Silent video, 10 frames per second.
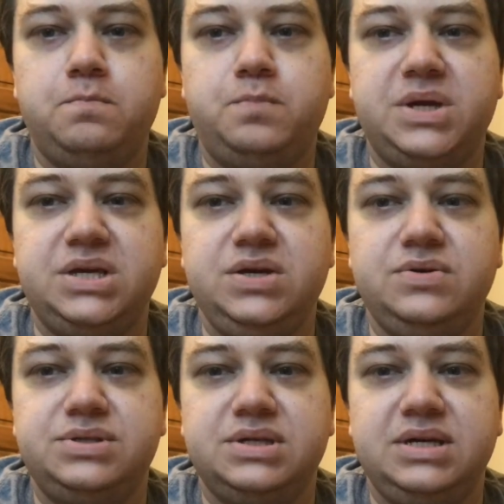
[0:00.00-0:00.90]
But
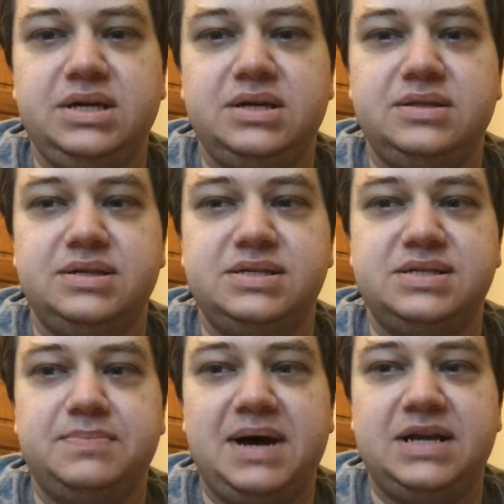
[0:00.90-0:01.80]
usually this
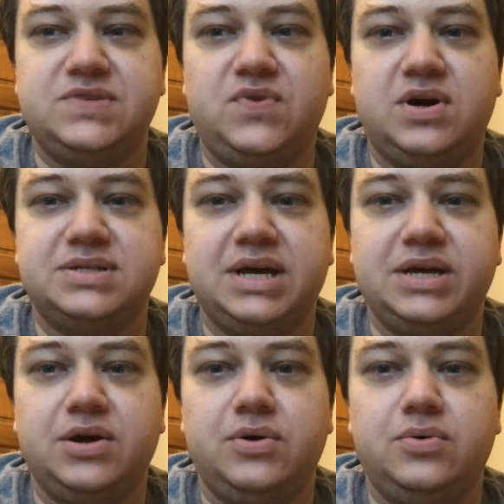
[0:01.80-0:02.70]
is about as far as I
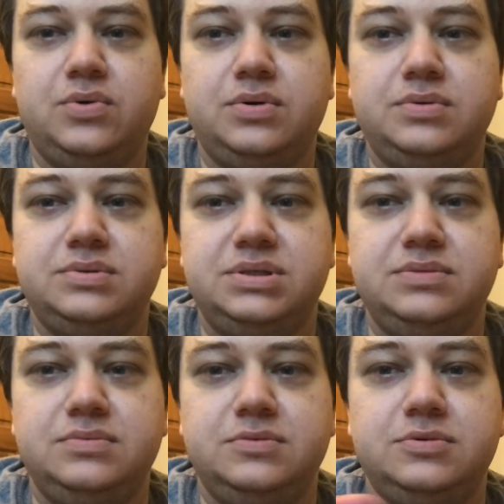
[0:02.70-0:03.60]
go
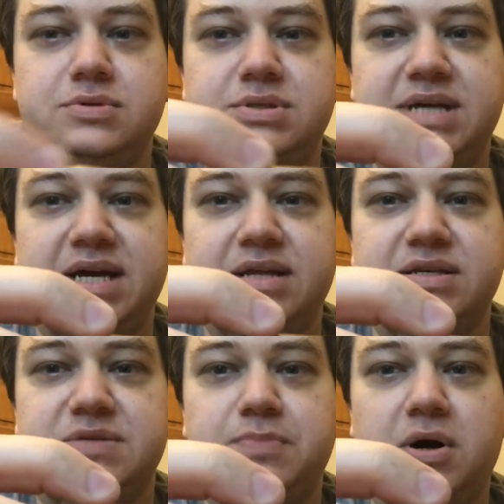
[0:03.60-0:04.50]
taking
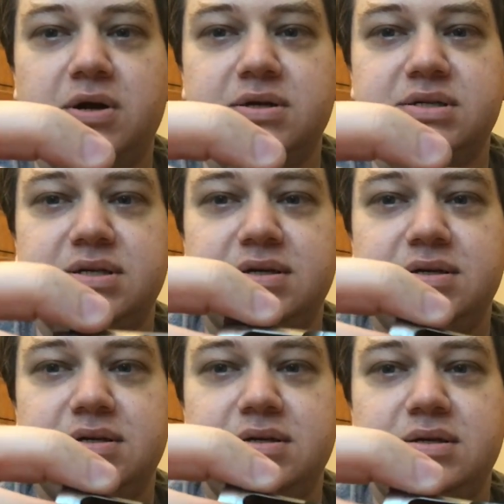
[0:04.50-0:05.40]
this part
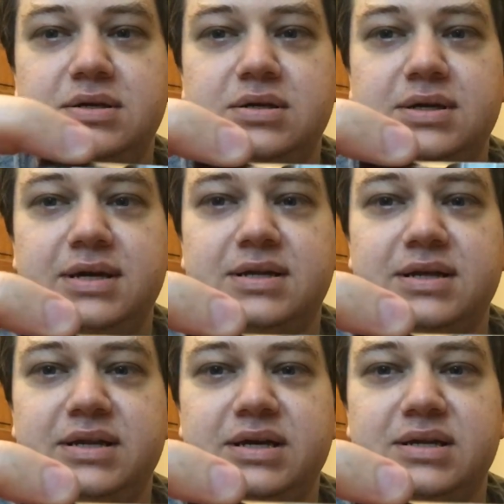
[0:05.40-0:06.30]
and
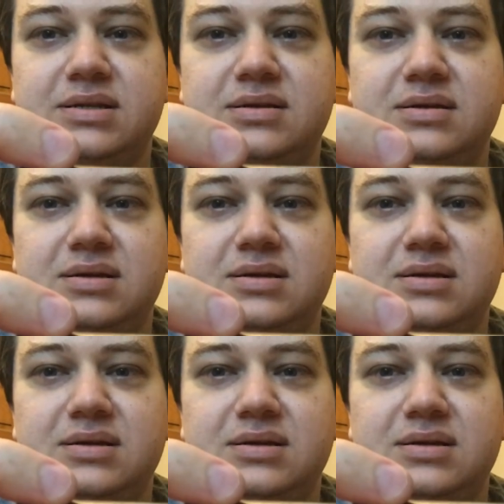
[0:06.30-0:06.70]
cleaning it.